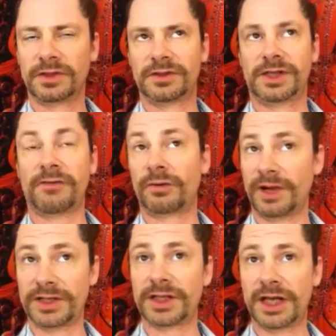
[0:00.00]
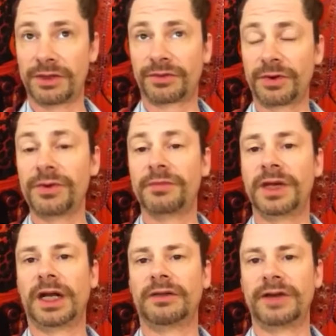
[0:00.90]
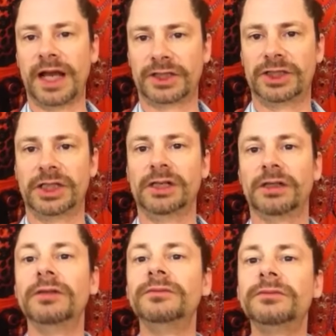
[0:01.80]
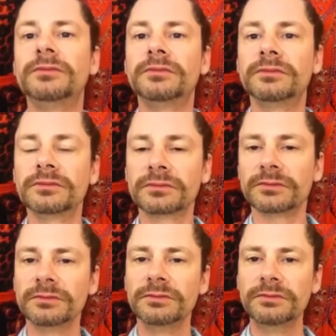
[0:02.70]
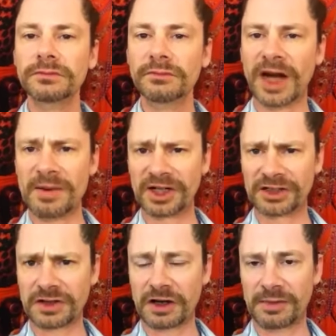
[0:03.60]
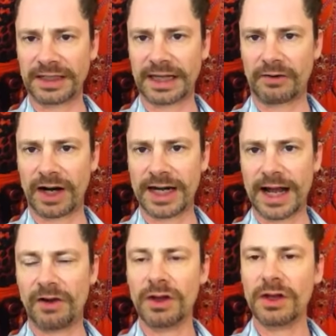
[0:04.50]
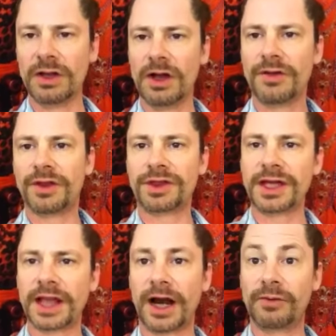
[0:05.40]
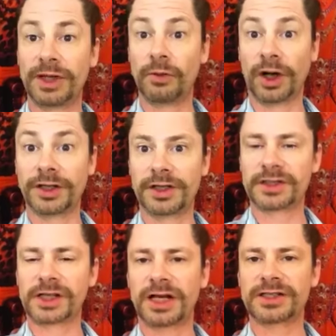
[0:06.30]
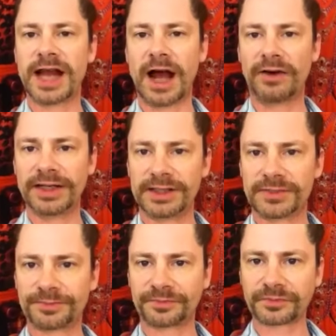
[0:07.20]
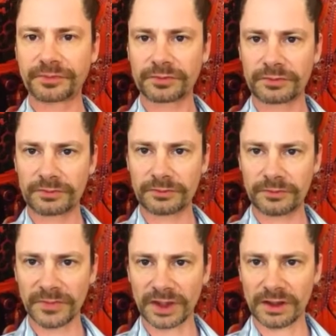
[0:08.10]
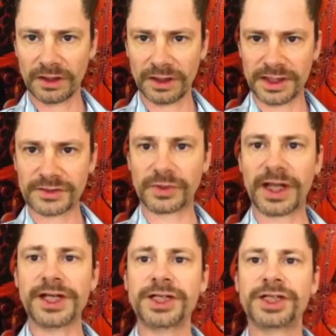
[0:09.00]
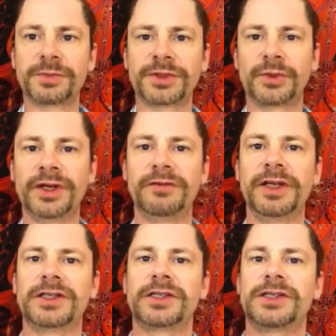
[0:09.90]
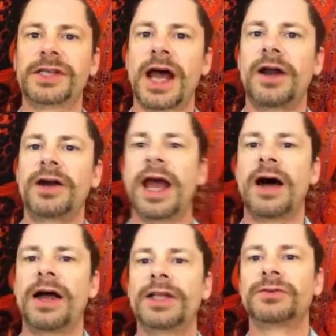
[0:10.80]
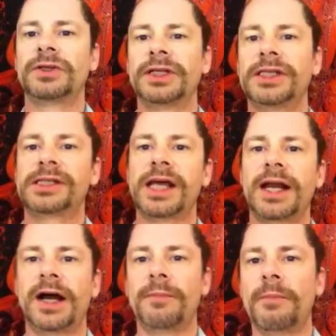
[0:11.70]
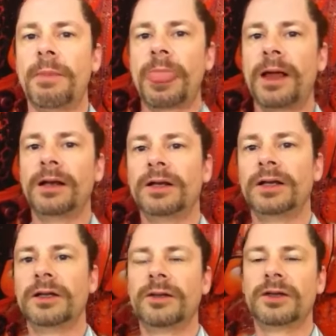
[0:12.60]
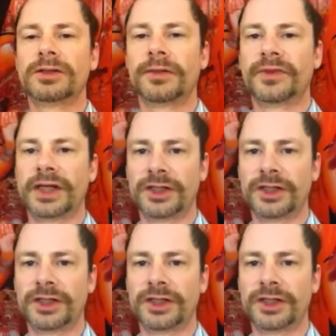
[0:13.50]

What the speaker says: several months, through the middle of next year. But we're going to talk about that right now. The thing that I really wanted to discuss now is this relationship between Venus and Saturn now has really set up something